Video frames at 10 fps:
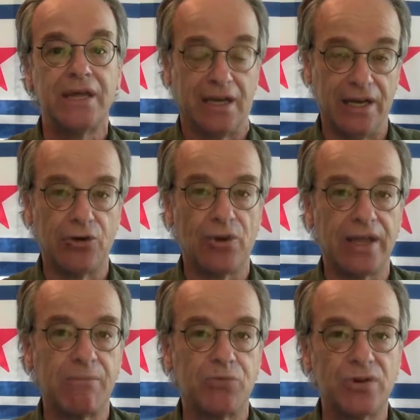
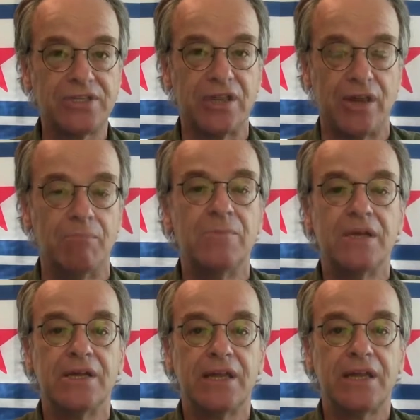literally imprison them,
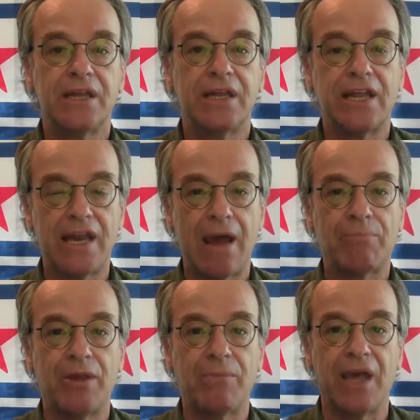kidnap them,